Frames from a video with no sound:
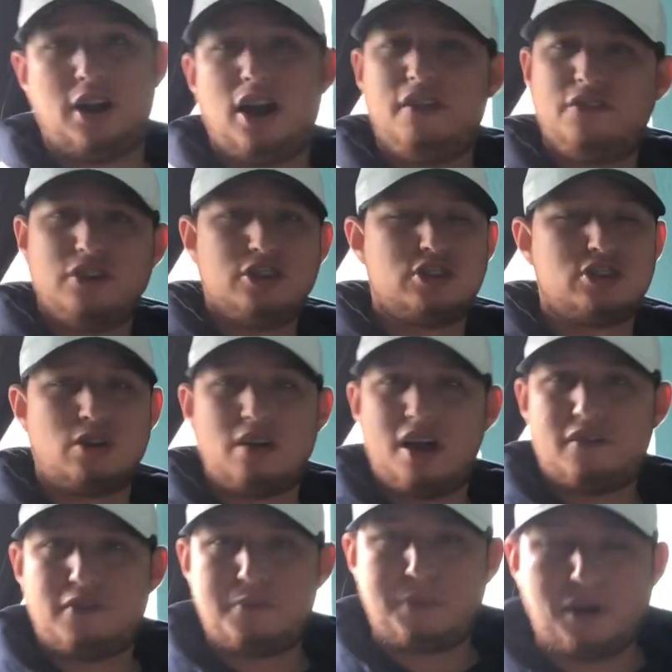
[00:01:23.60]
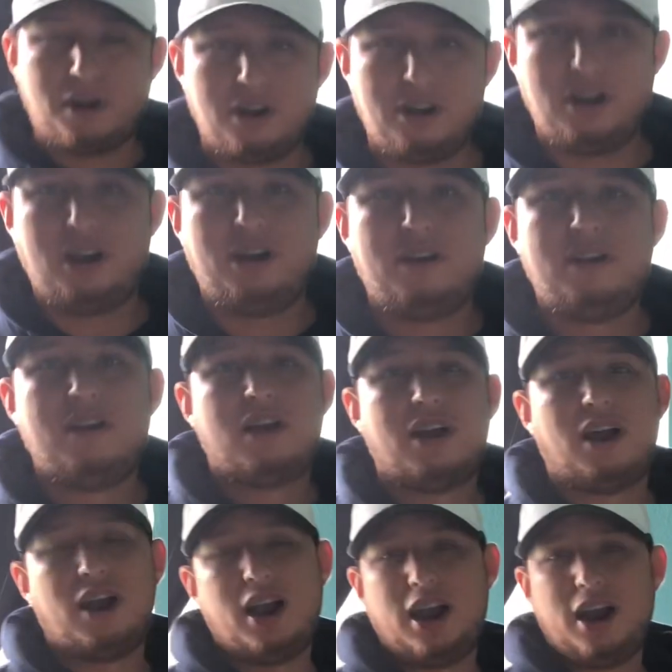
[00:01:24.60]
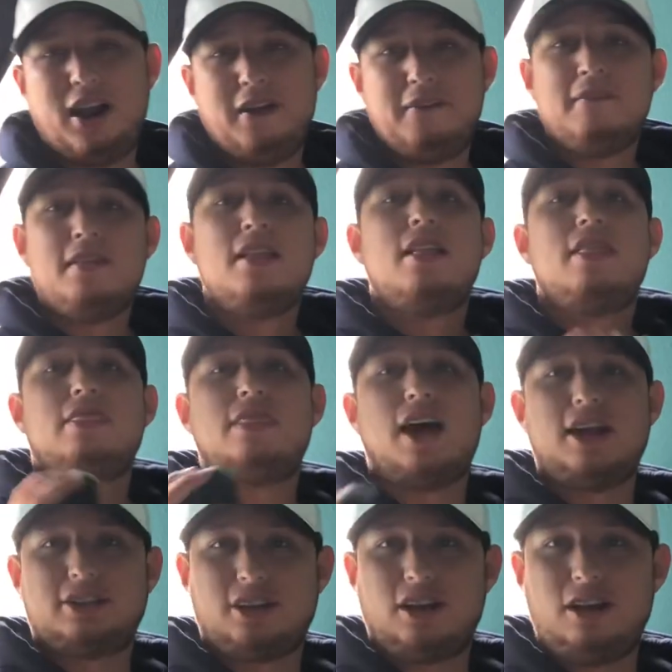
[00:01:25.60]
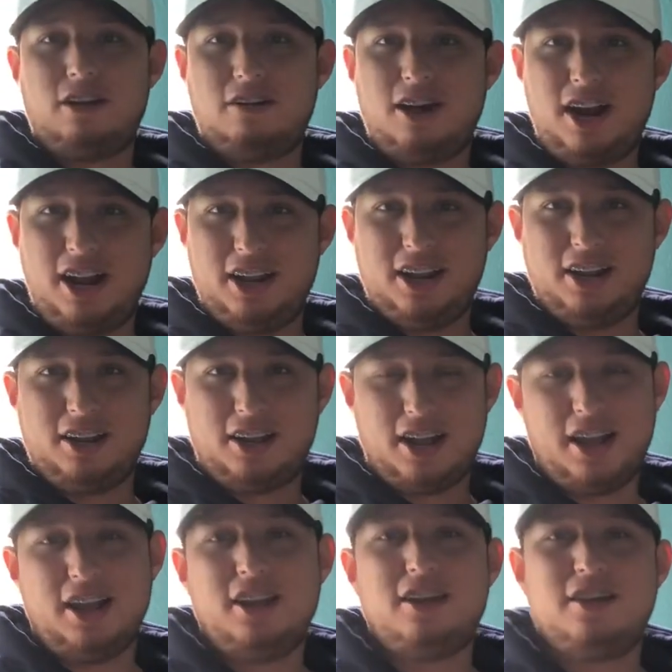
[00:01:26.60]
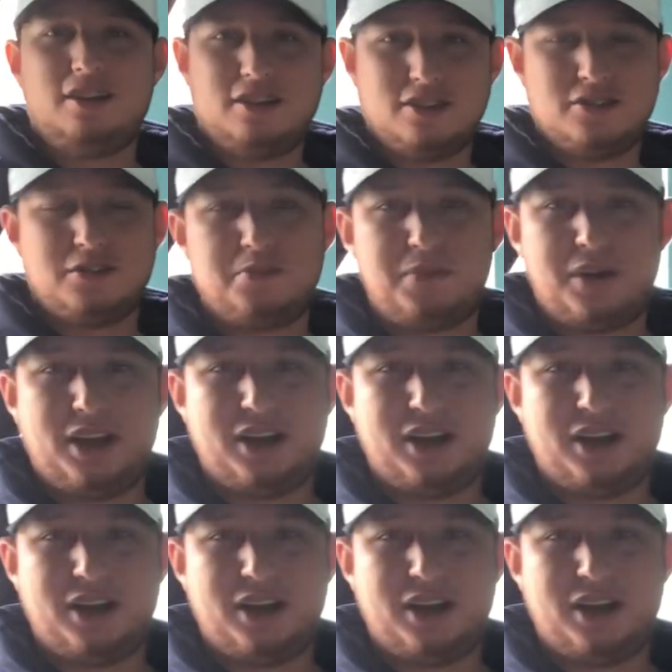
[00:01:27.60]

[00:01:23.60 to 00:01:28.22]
If you don't have a partner, alright, that's alright, okay? You can do it by